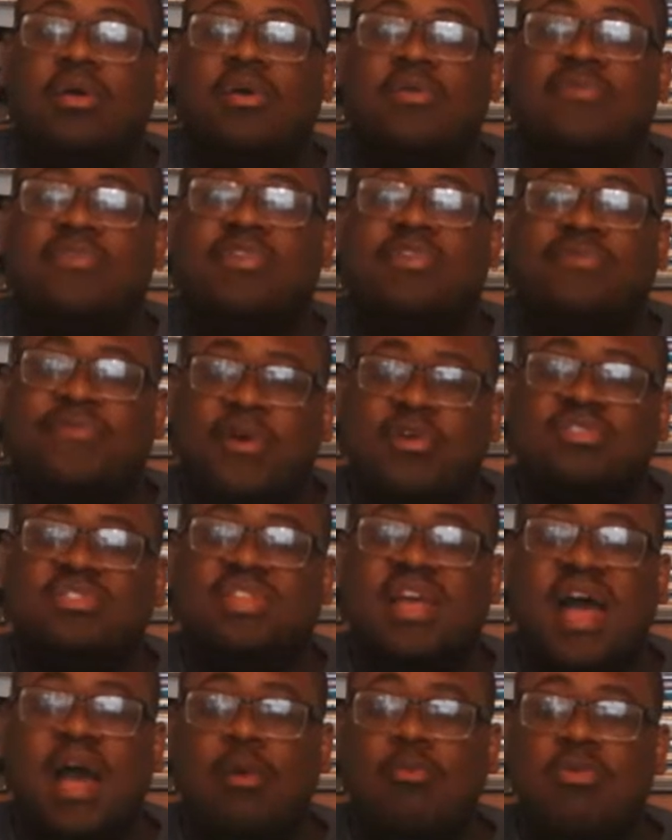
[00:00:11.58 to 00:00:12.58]
for the first
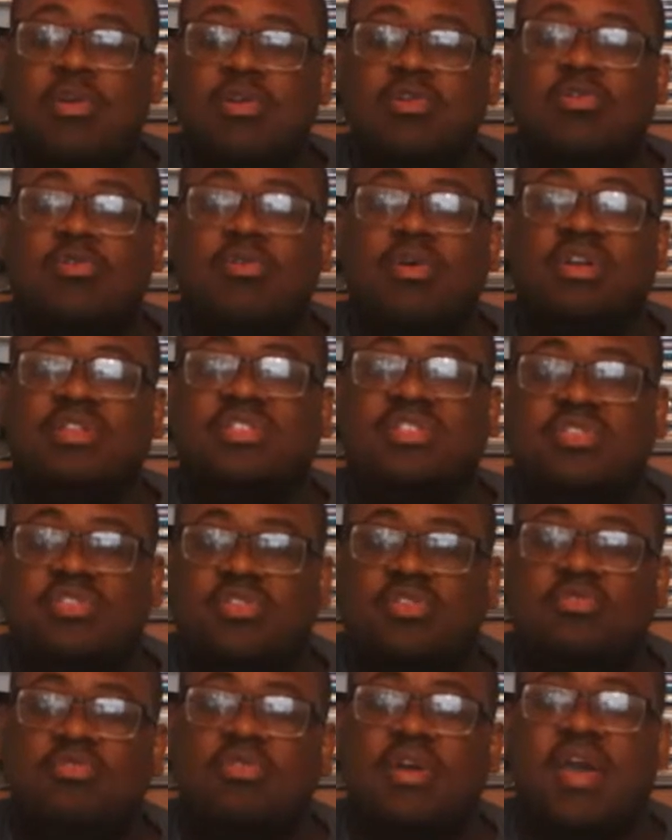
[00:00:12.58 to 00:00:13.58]
time, we are going to
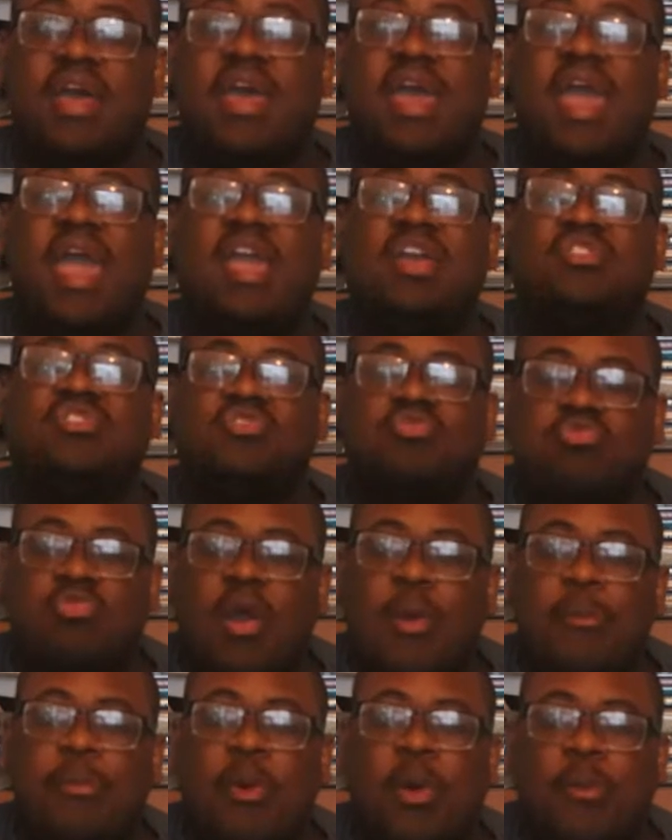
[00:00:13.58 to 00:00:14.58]
do a
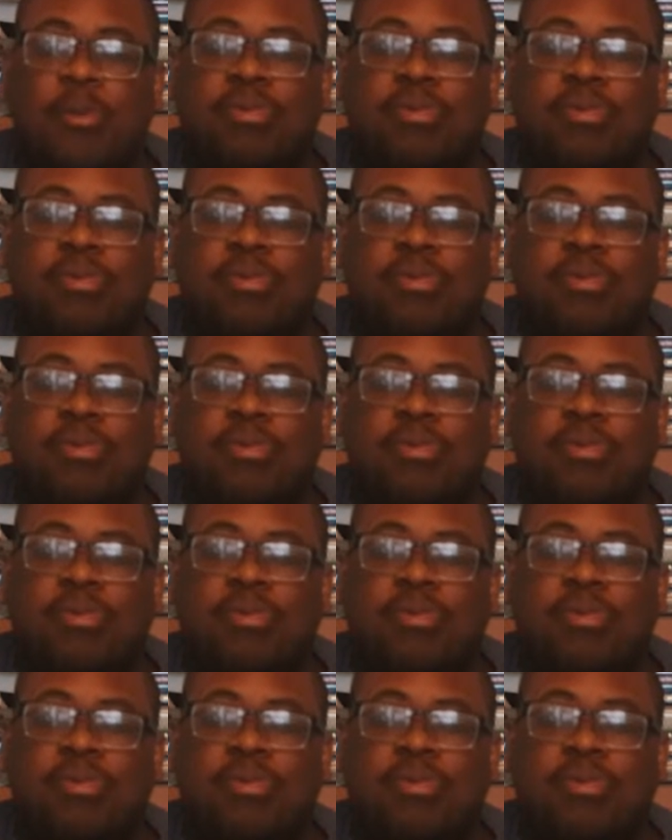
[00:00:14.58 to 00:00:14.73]
triple